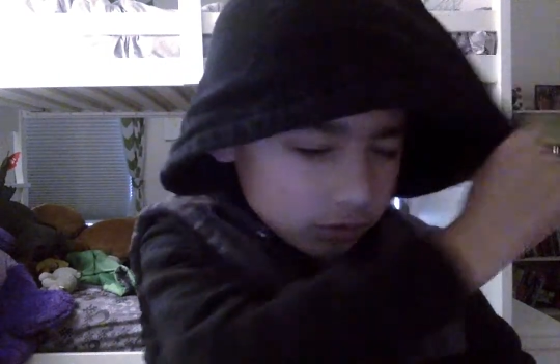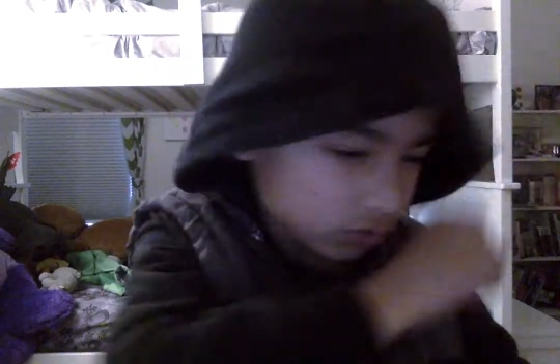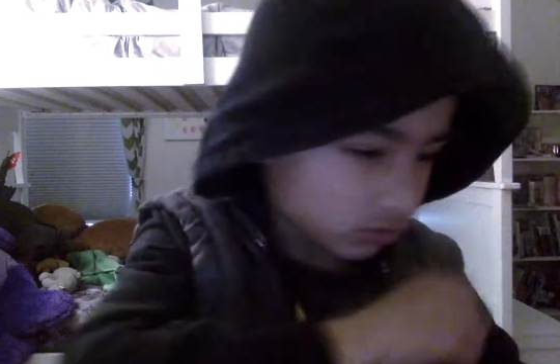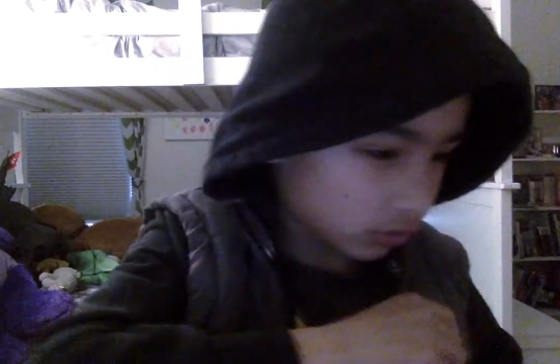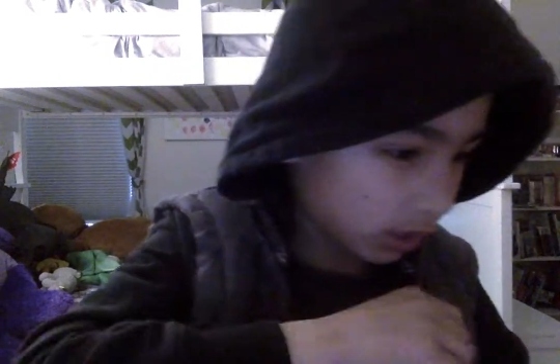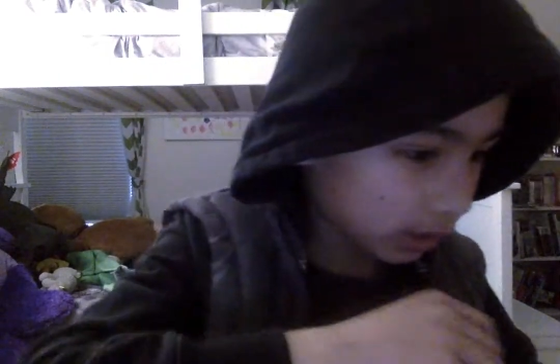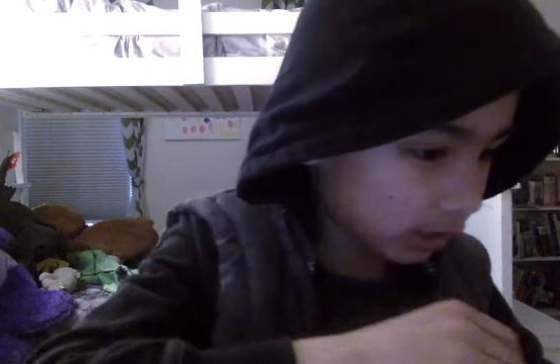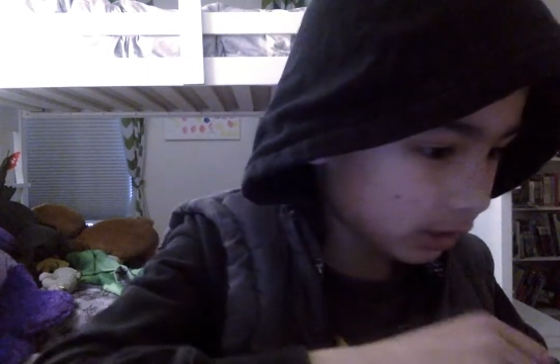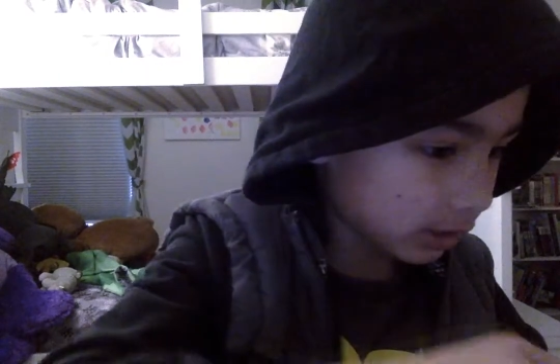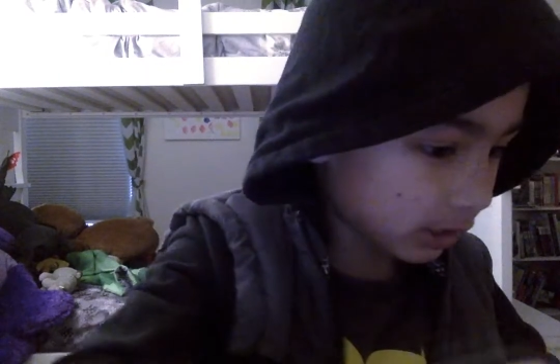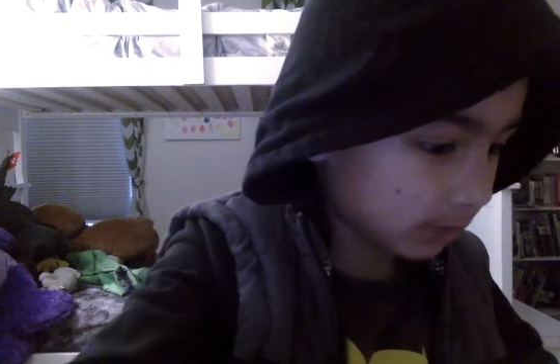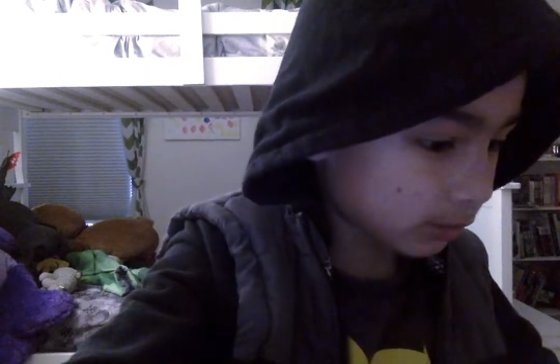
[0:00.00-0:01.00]

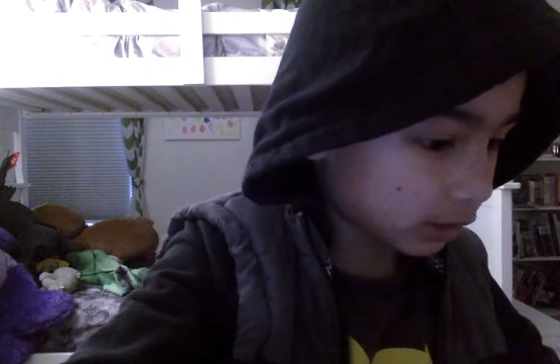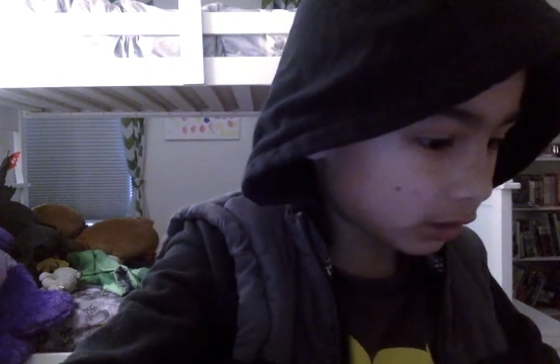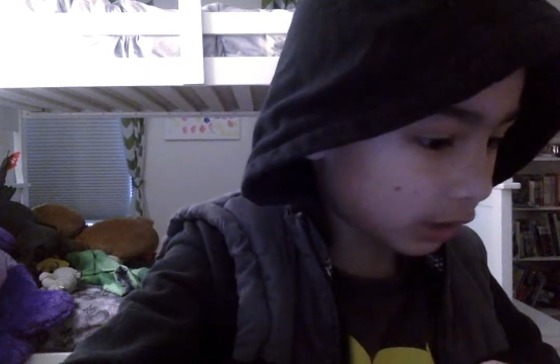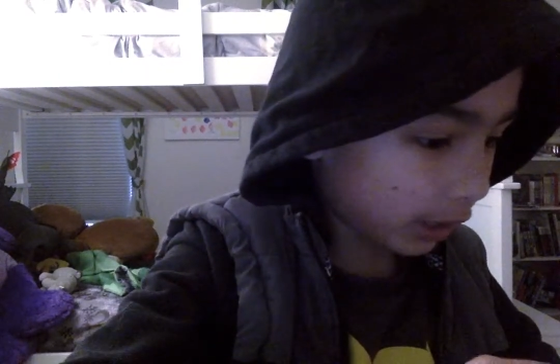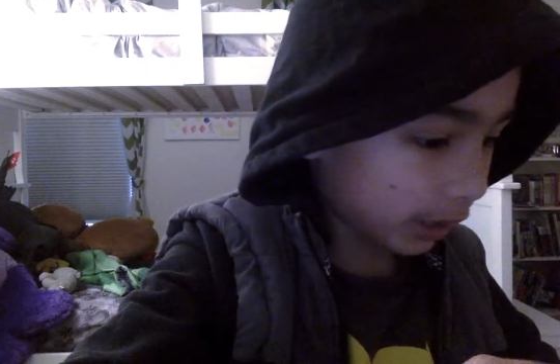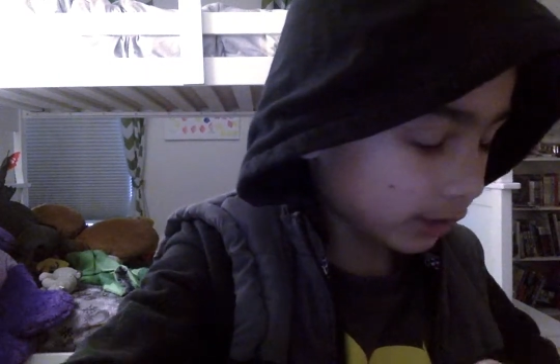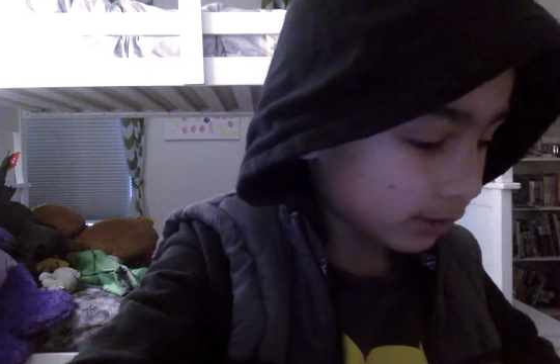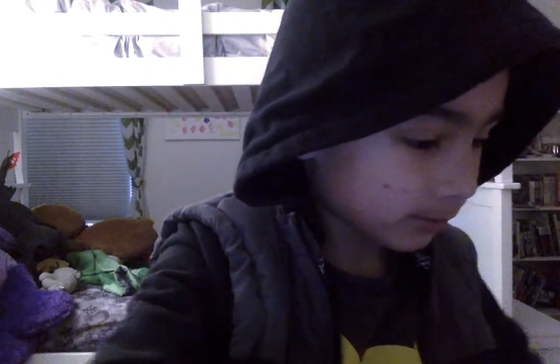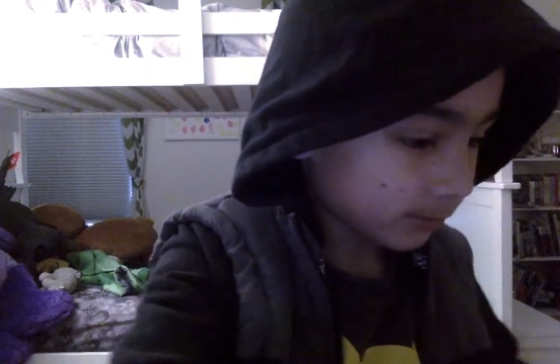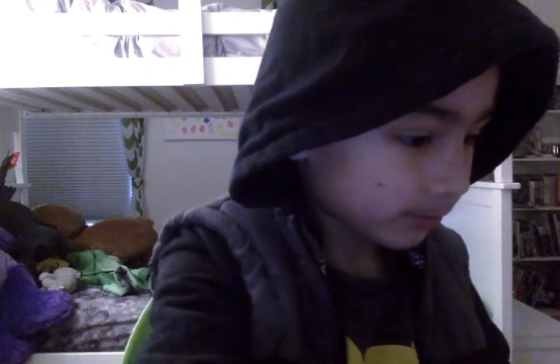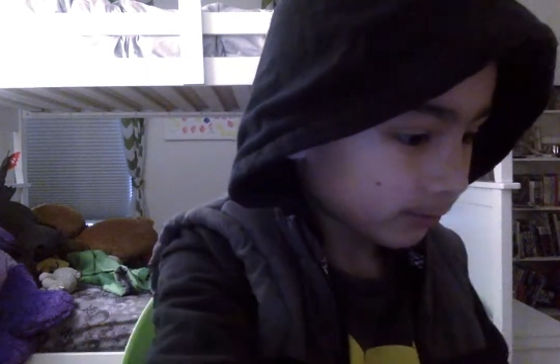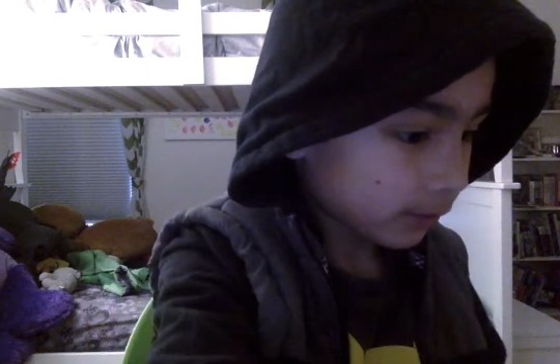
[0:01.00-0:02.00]
dragon named Clay.
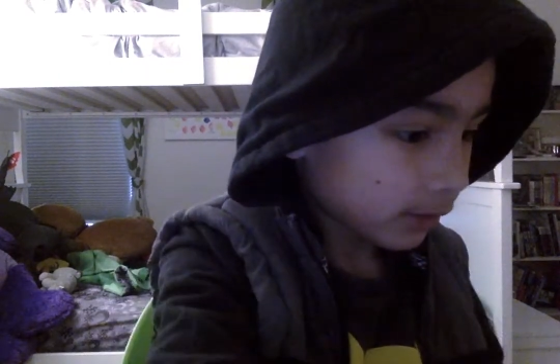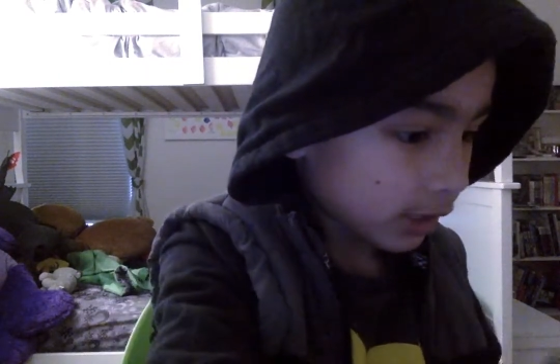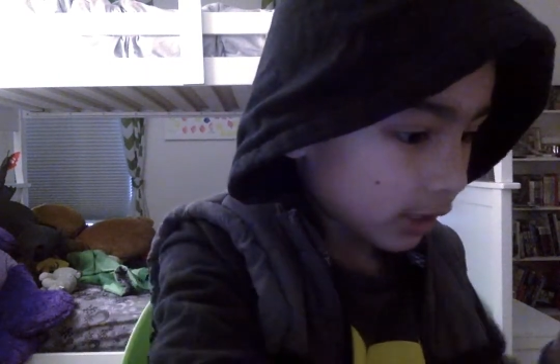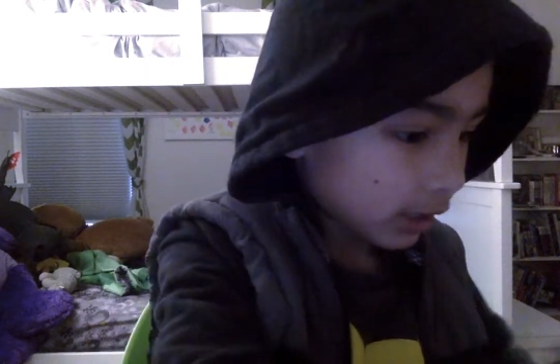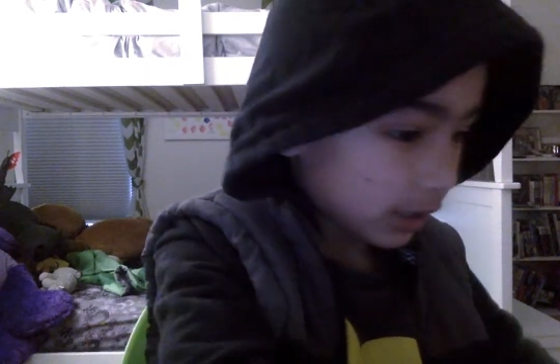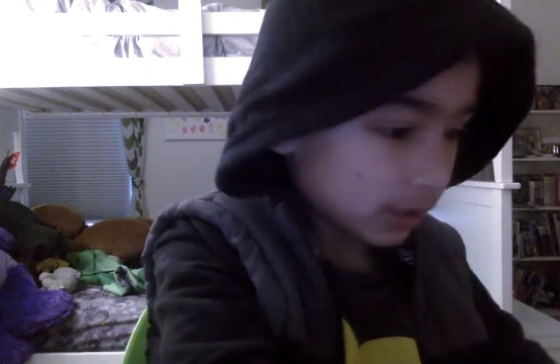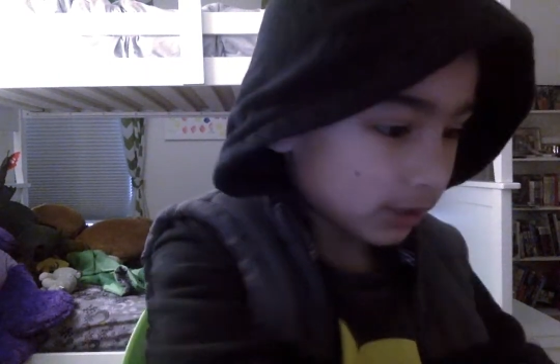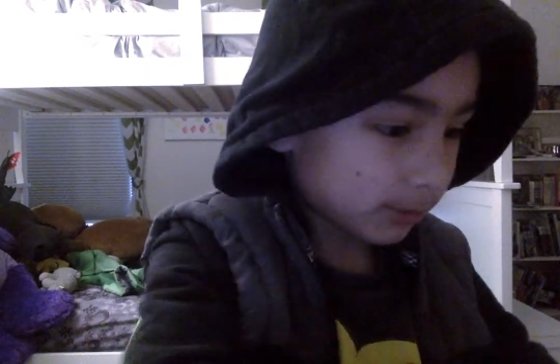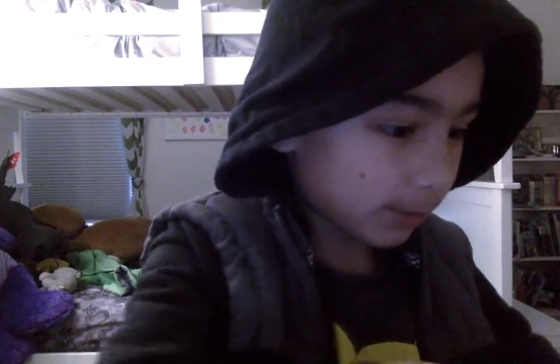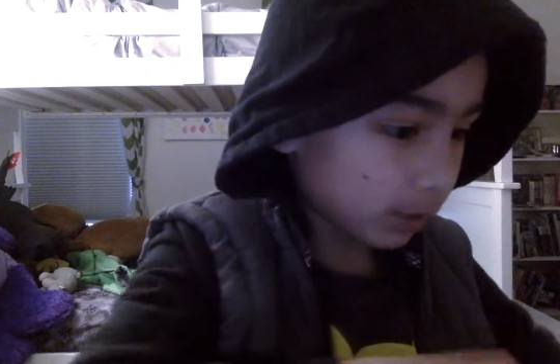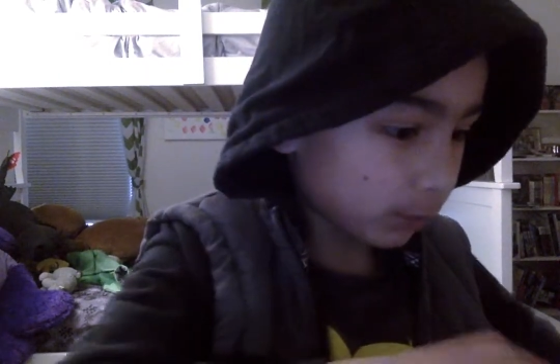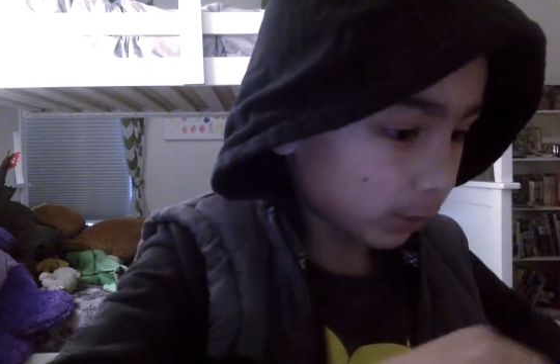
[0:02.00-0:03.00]
He's a
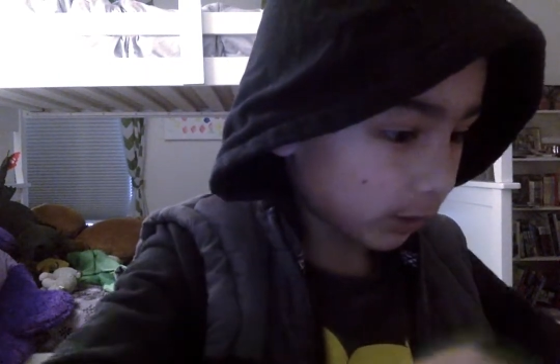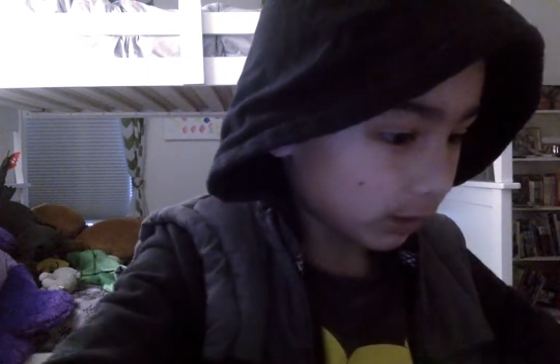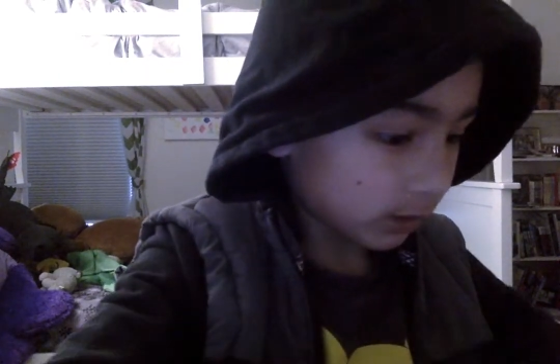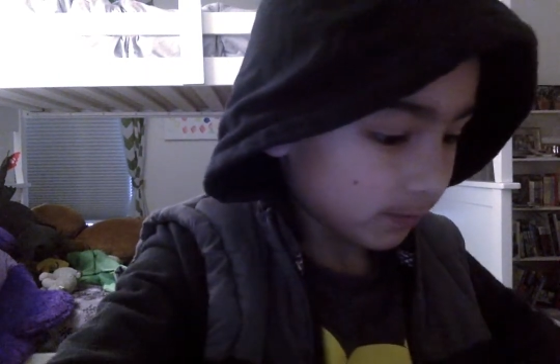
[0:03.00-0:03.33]
mudwing.